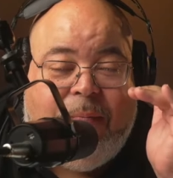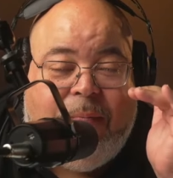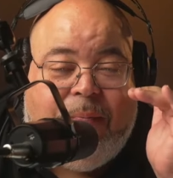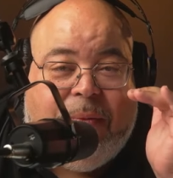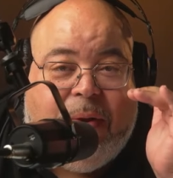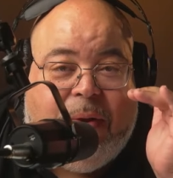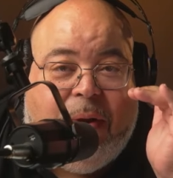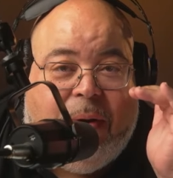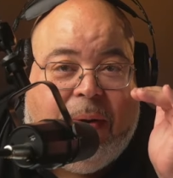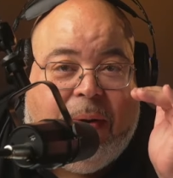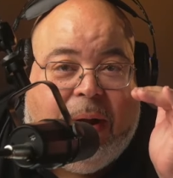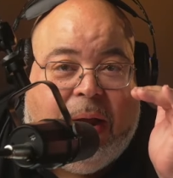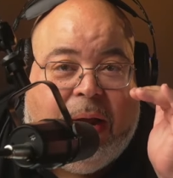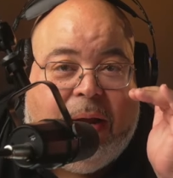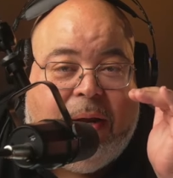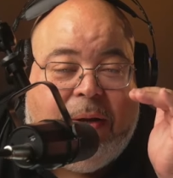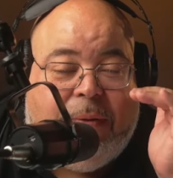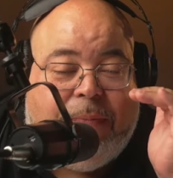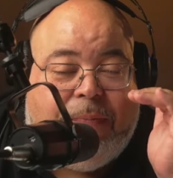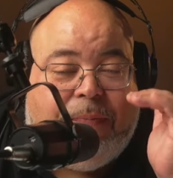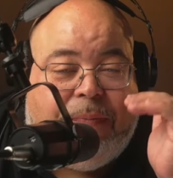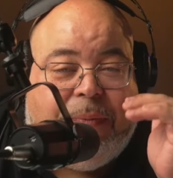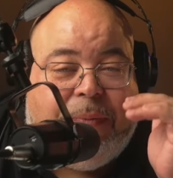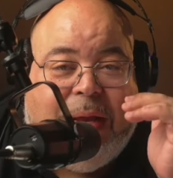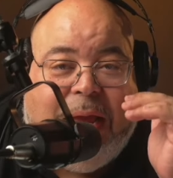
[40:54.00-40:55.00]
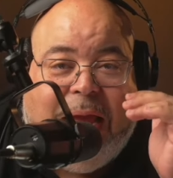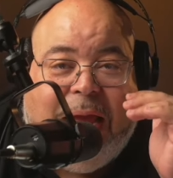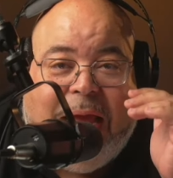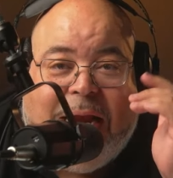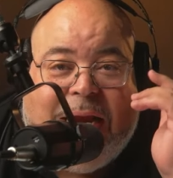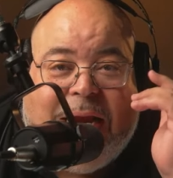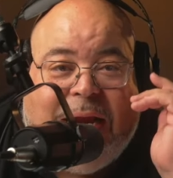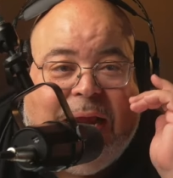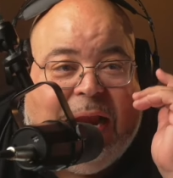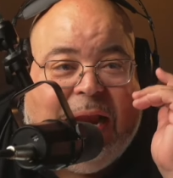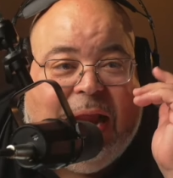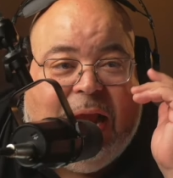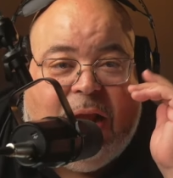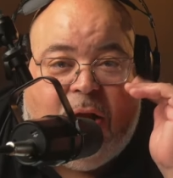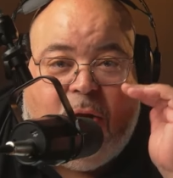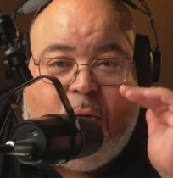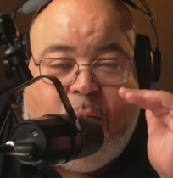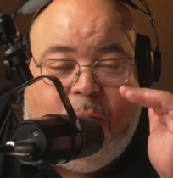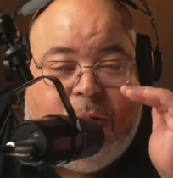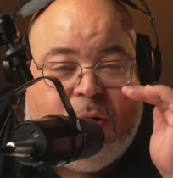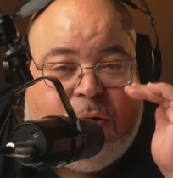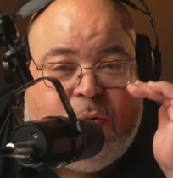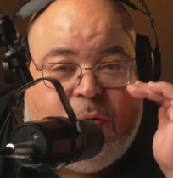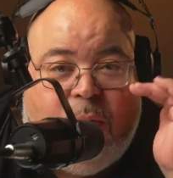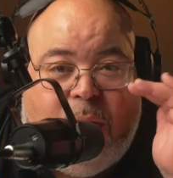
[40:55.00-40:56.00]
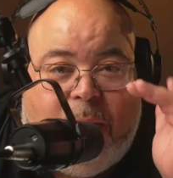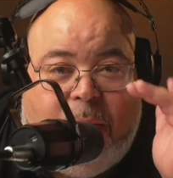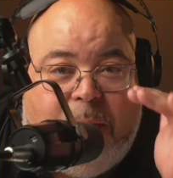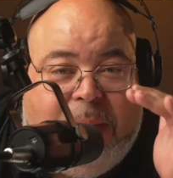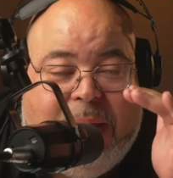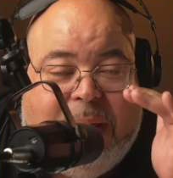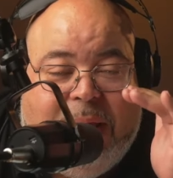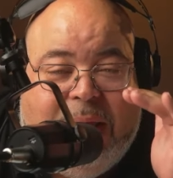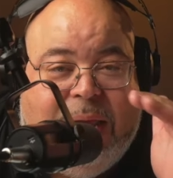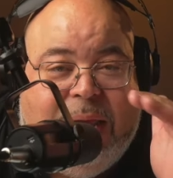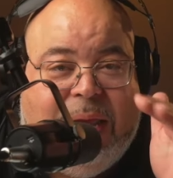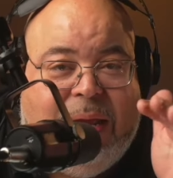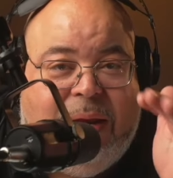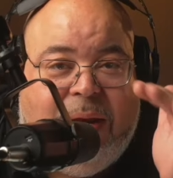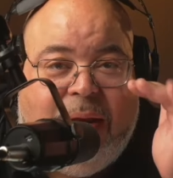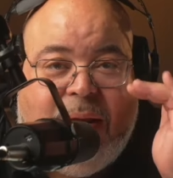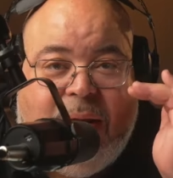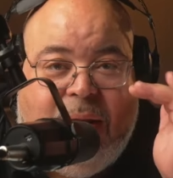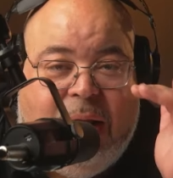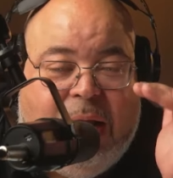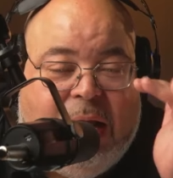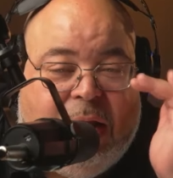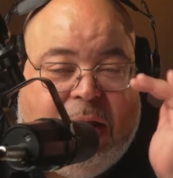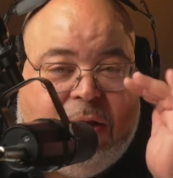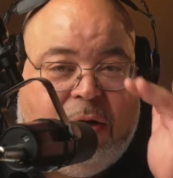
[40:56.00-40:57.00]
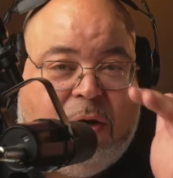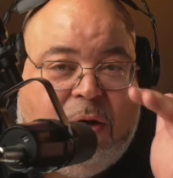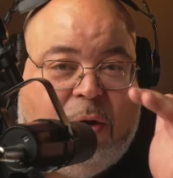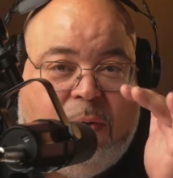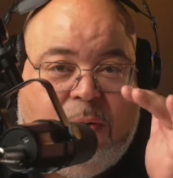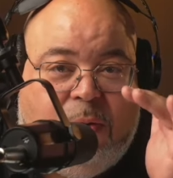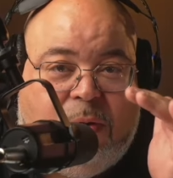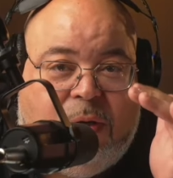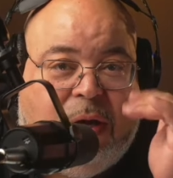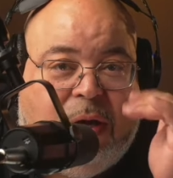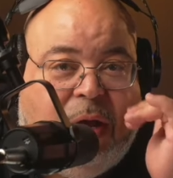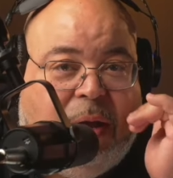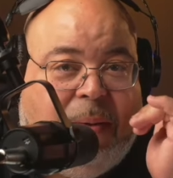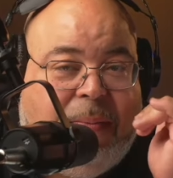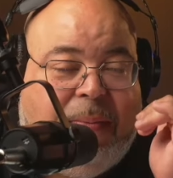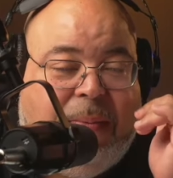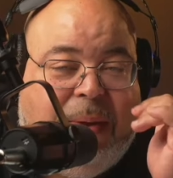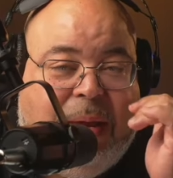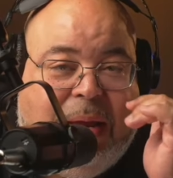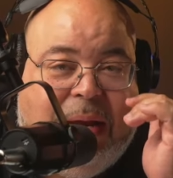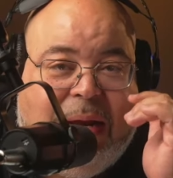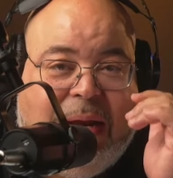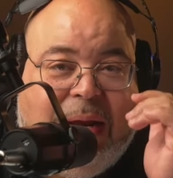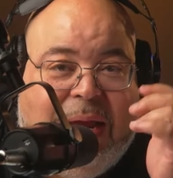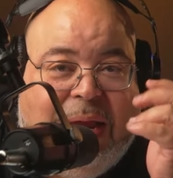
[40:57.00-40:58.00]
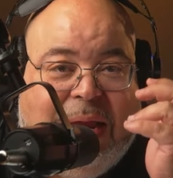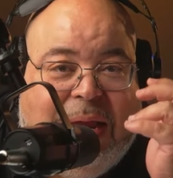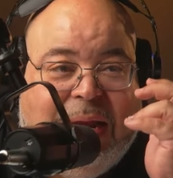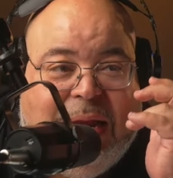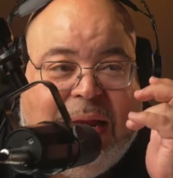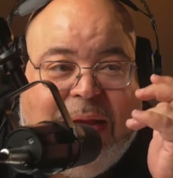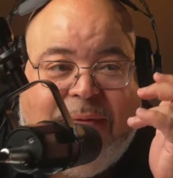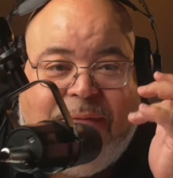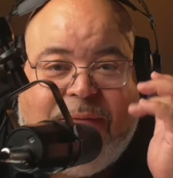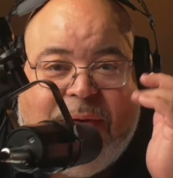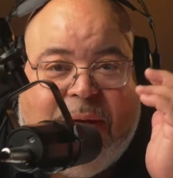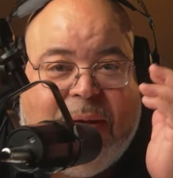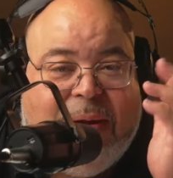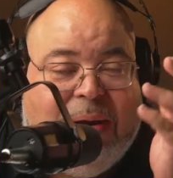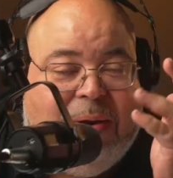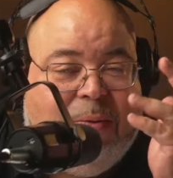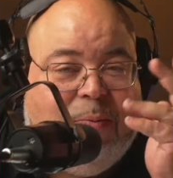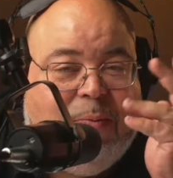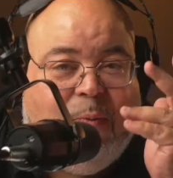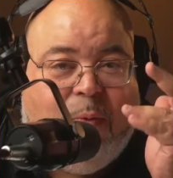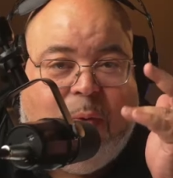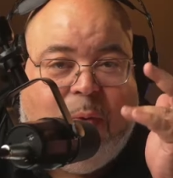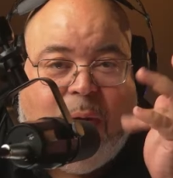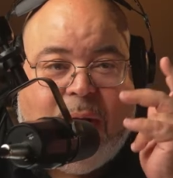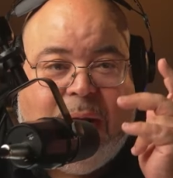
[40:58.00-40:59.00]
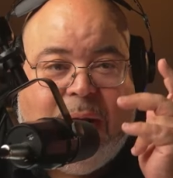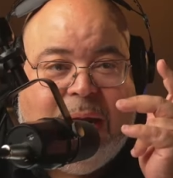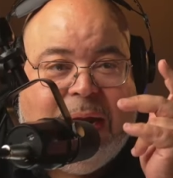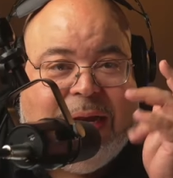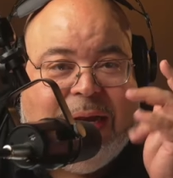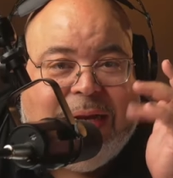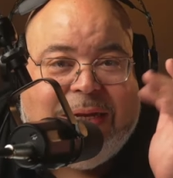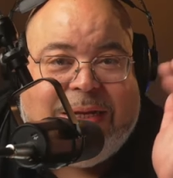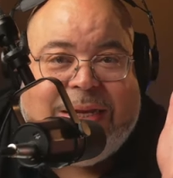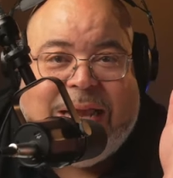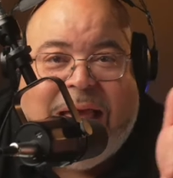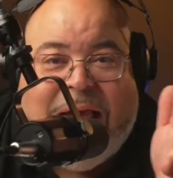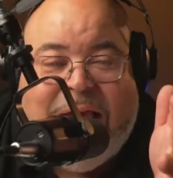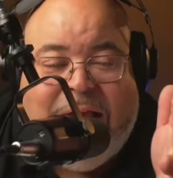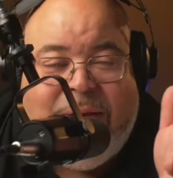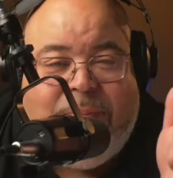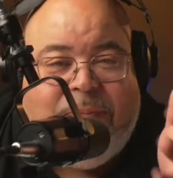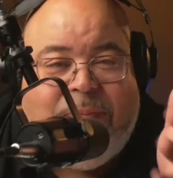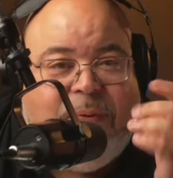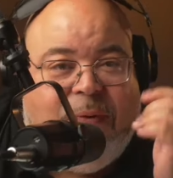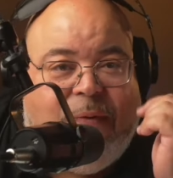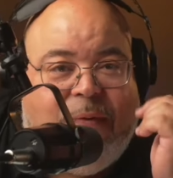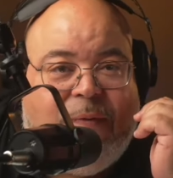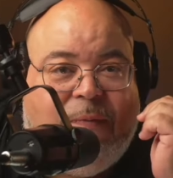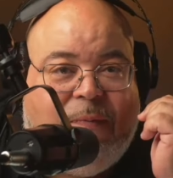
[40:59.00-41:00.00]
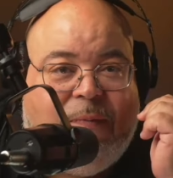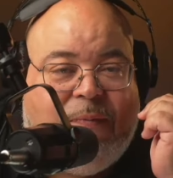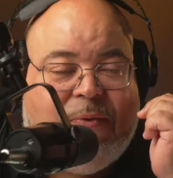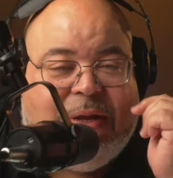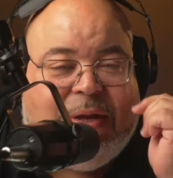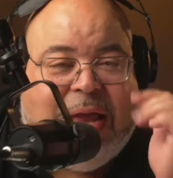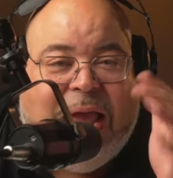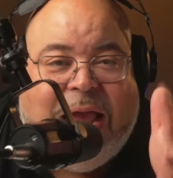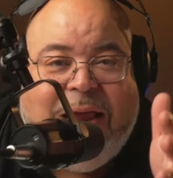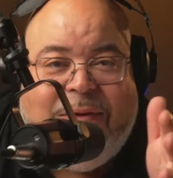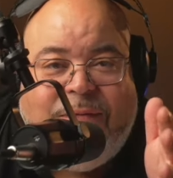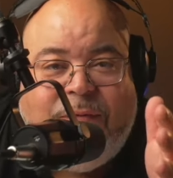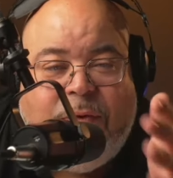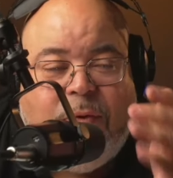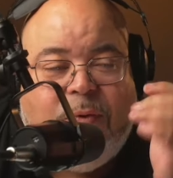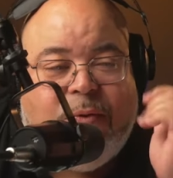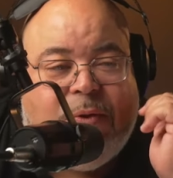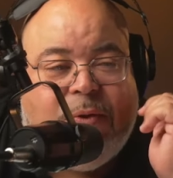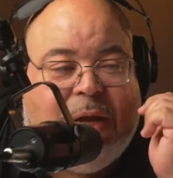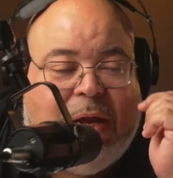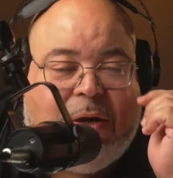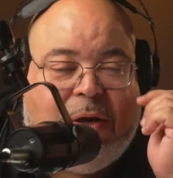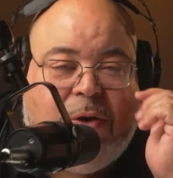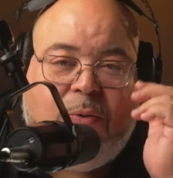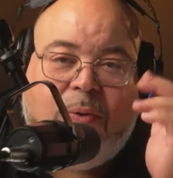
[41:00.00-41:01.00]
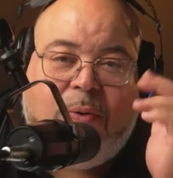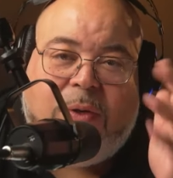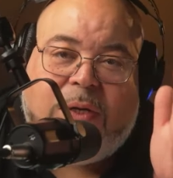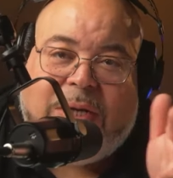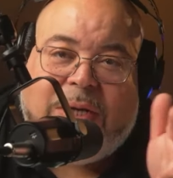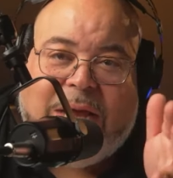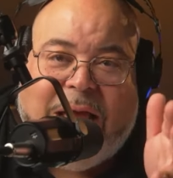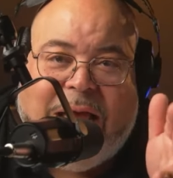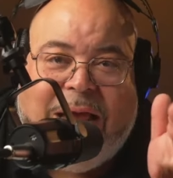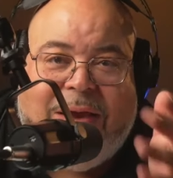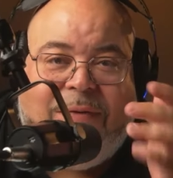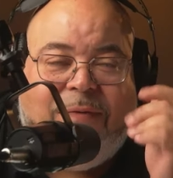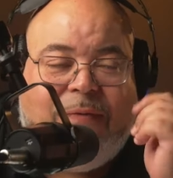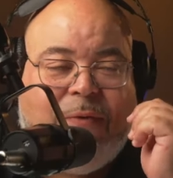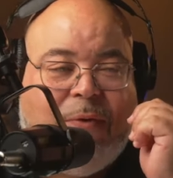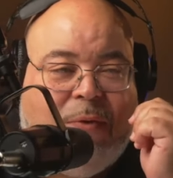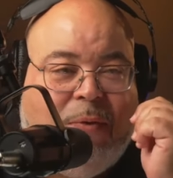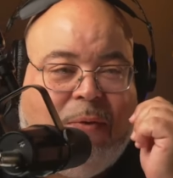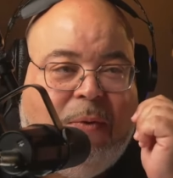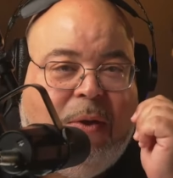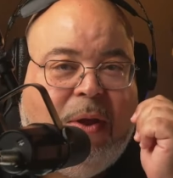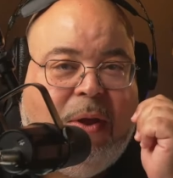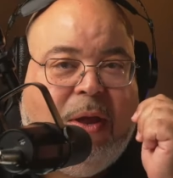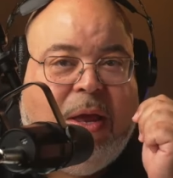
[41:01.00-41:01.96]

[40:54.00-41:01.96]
All right, and then I go into a mid and close up, and then if I want any side side views, I do a side view,